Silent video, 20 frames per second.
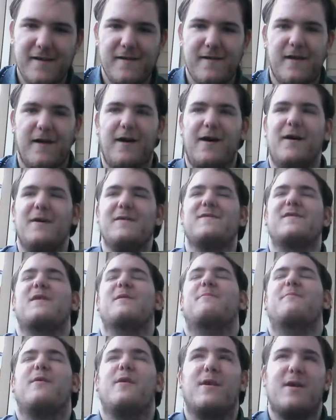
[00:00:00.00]
Look
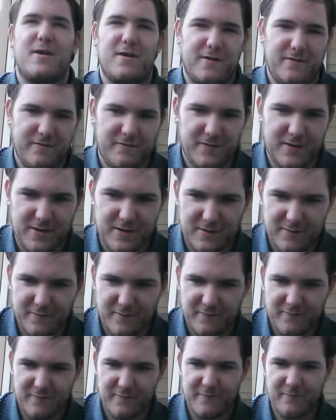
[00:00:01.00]
at part where
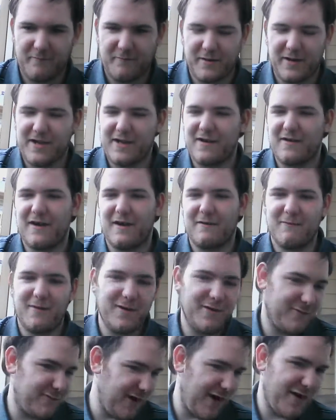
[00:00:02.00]
Pinky's like,
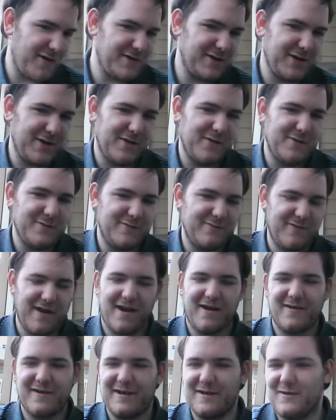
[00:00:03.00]
well, Verity do,
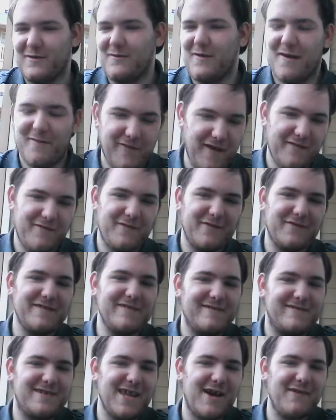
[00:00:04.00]
and then
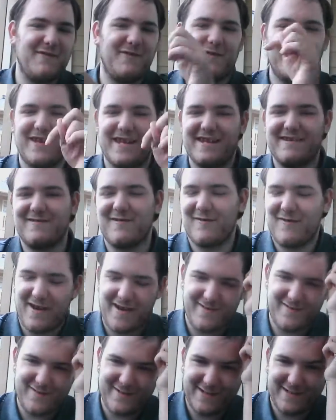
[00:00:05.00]
there's Devil and Angel
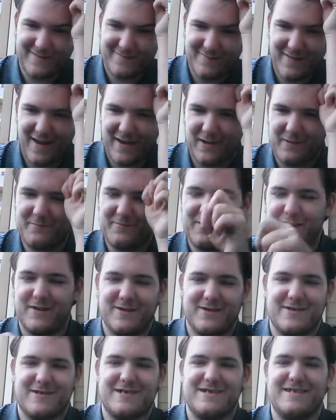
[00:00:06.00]
Verity that
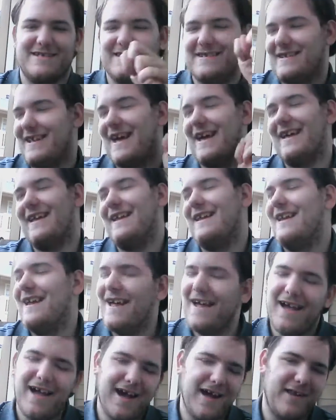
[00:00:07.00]
appear, and that,
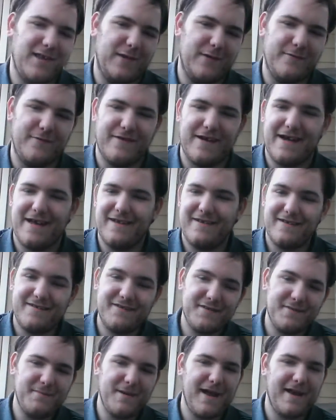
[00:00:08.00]
I love that.
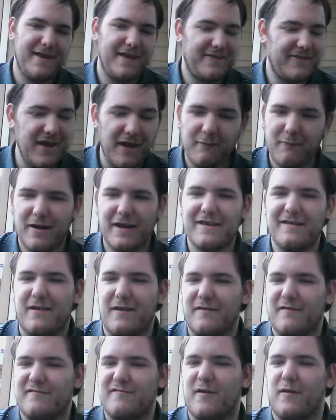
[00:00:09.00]
Too bad, it's not a running
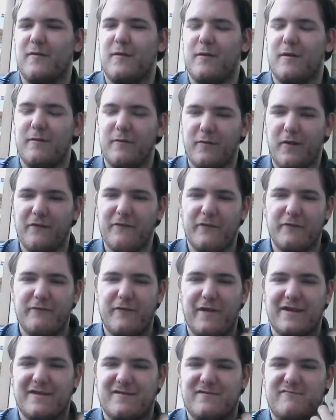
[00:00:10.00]
joke, I love the
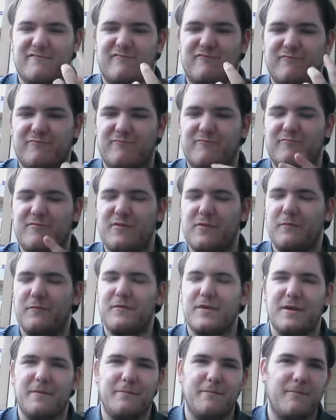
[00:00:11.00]
fake jokes
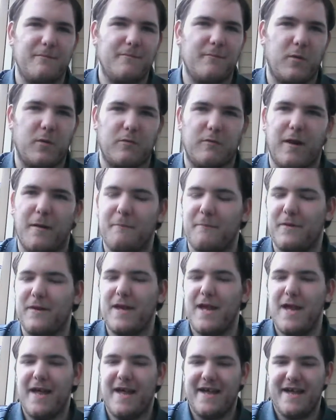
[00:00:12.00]
that one wants, but
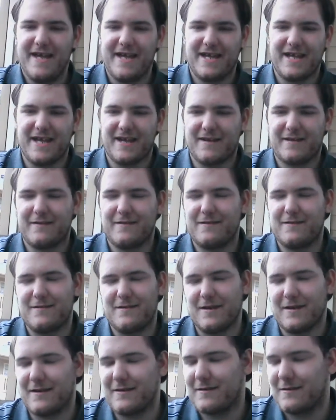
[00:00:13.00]
again,
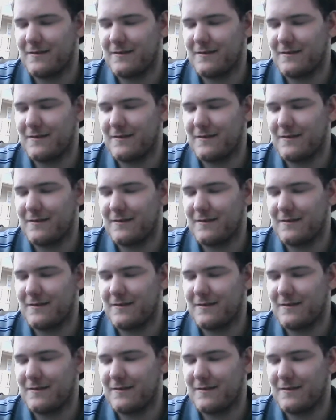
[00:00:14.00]
the